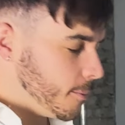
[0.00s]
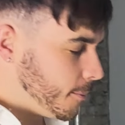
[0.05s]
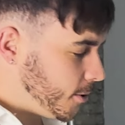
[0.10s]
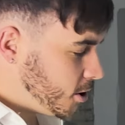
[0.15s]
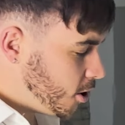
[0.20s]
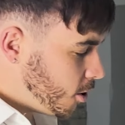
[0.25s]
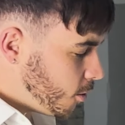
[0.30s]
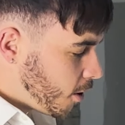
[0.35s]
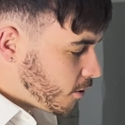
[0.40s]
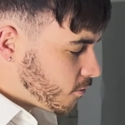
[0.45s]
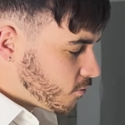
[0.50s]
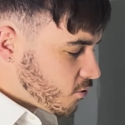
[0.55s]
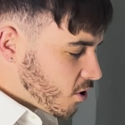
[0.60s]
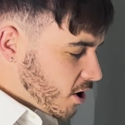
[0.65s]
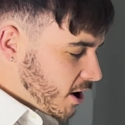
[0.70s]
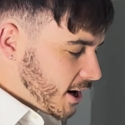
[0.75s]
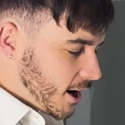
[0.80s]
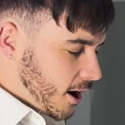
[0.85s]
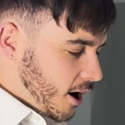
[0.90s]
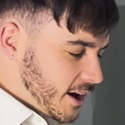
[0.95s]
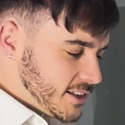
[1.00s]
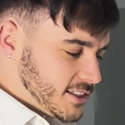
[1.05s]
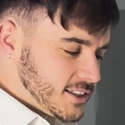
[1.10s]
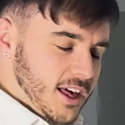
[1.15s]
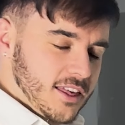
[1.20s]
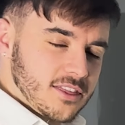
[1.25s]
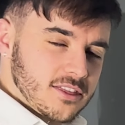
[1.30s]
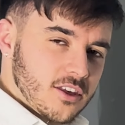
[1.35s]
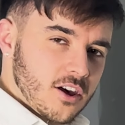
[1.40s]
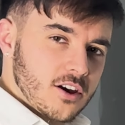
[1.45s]
but you won't realise
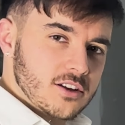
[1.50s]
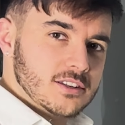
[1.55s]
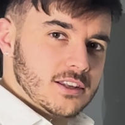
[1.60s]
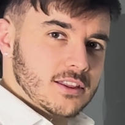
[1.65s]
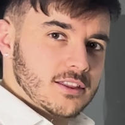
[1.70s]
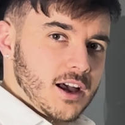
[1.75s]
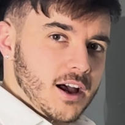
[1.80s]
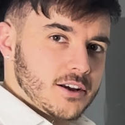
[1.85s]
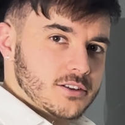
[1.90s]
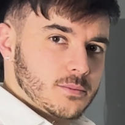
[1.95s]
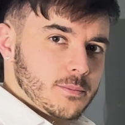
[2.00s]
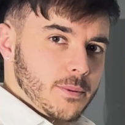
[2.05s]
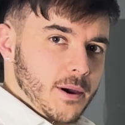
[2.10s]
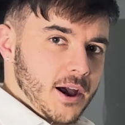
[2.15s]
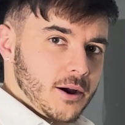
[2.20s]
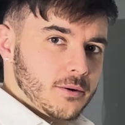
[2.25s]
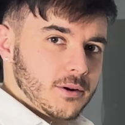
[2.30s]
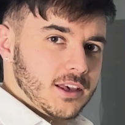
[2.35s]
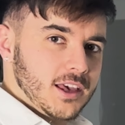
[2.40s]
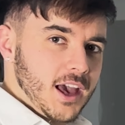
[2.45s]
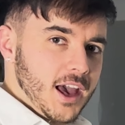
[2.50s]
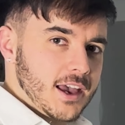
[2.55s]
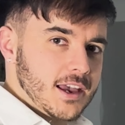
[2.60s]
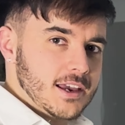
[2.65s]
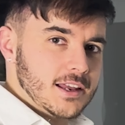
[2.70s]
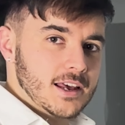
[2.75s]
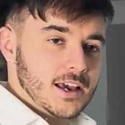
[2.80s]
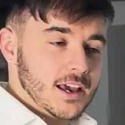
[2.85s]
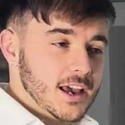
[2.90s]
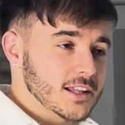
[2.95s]
that £30,000
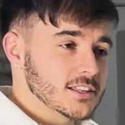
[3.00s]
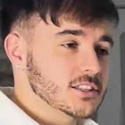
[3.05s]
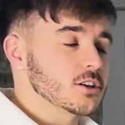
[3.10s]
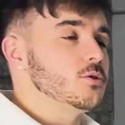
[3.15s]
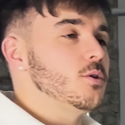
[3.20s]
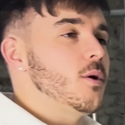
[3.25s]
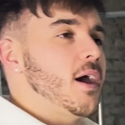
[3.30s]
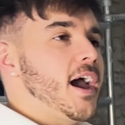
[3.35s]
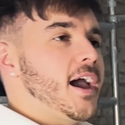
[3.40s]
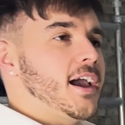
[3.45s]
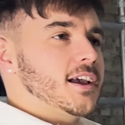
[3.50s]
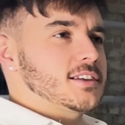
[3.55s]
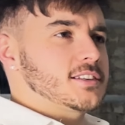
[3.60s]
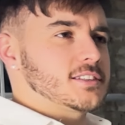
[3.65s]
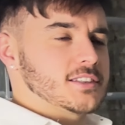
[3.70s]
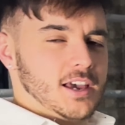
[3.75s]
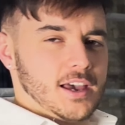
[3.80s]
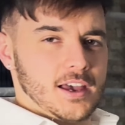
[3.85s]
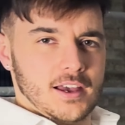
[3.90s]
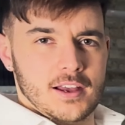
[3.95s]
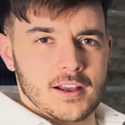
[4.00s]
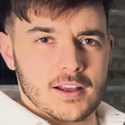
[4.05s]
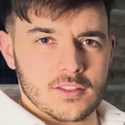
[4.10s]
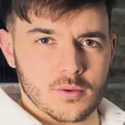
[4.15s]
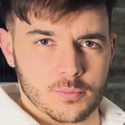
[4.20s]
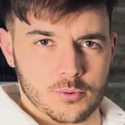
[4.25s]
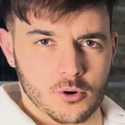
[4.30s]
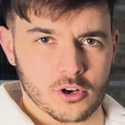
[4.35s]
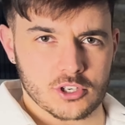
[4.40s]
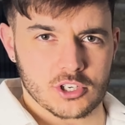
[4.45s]
gain until you exit the
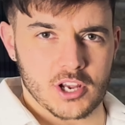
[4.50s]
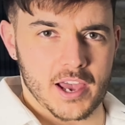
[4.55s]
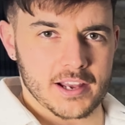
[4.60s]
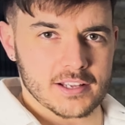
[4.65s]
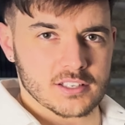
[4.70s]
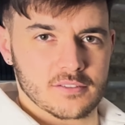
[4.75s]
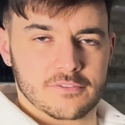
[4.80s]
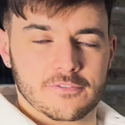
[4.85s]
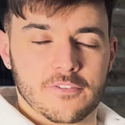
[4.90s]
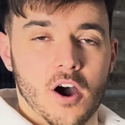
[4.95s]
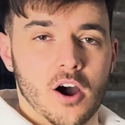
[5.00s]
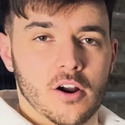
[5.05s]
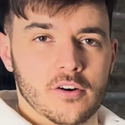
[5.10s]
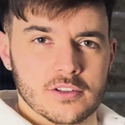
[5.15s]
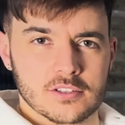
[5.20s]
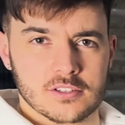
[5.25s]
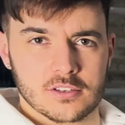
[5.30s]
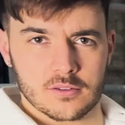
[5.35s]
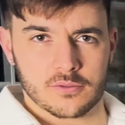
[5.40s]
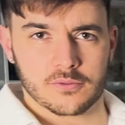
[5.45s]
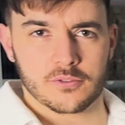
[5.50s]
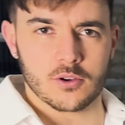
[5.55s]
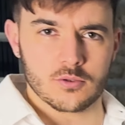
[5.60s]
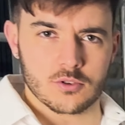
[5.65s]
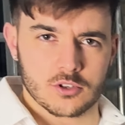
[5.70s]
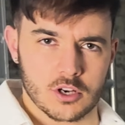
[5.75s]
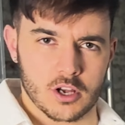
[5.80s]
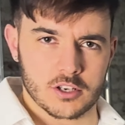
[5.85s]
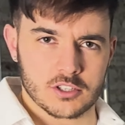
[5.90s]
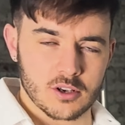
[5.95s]
project far into the
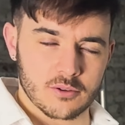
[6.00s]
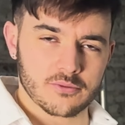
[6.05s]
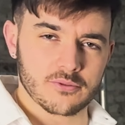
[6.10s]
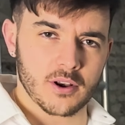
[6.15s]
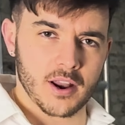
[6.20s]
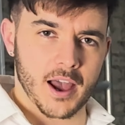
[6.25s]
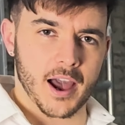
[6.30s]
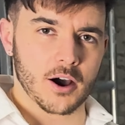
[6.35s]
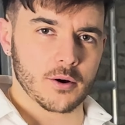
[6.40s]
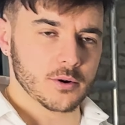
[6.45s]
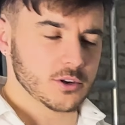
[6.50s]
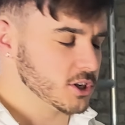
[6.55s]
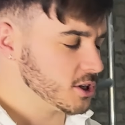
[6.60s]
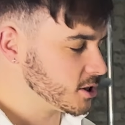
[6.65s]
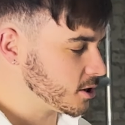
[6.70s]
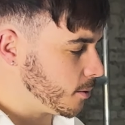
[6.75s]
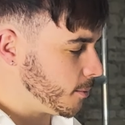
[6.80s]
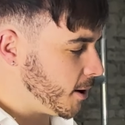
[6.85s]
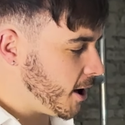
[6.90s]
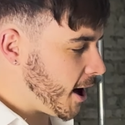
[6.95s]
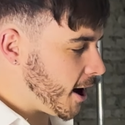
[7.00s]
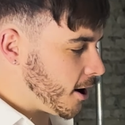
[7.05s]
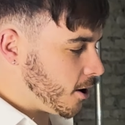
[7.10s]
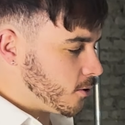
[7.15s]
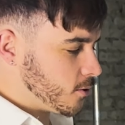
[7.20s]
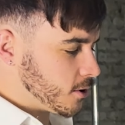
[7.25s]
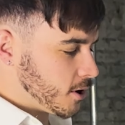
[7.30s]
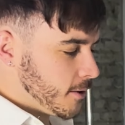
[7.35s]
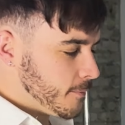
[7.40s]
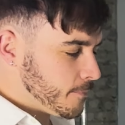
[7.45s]
future. So for now, it's just going to be
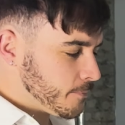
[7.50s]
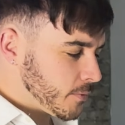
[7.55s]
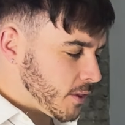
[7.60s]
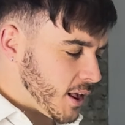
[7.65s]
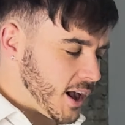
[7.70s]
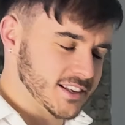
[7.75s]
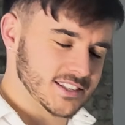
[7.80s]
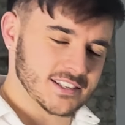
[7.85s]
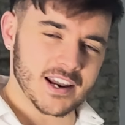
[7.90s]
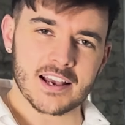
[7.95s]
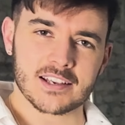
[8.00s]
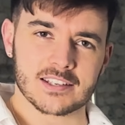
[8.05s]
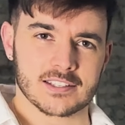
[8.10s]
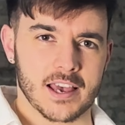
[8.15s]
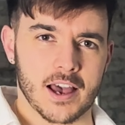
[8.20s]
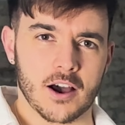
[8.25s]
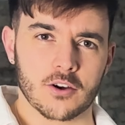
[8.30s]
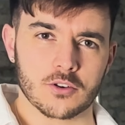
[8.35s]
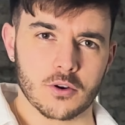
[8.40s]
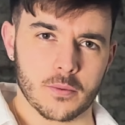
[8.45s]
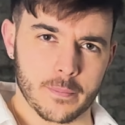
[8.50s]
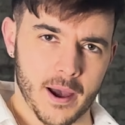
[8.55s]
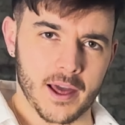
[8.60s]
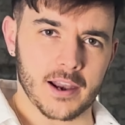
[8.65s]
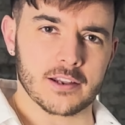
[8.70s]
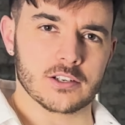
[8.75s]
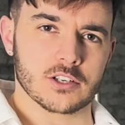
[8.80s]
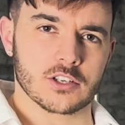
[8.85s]
held as an asset on your balance